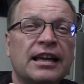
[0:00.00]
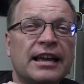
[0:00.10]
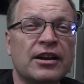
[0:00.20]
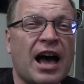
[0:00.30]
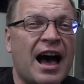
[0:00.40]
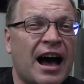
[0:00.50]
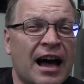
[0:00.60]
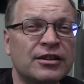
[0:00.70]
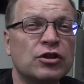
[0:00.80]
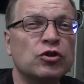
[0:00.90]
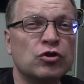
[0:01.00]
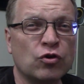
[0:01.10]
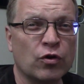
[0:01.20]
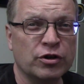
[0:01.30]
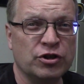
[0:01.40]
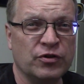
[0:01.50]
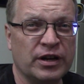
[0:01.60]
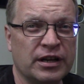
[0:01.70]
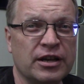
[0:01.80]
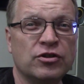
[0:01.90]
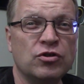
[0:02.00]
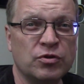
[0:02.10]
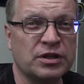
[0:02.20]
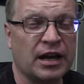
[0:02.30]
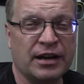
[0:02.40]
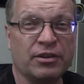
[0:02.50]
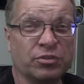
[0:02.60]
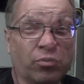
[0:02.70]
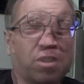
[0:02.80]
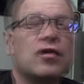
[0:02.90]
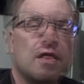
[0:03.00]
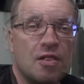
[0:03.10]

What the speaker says: in a hot storage unit in Tucson, Arizona.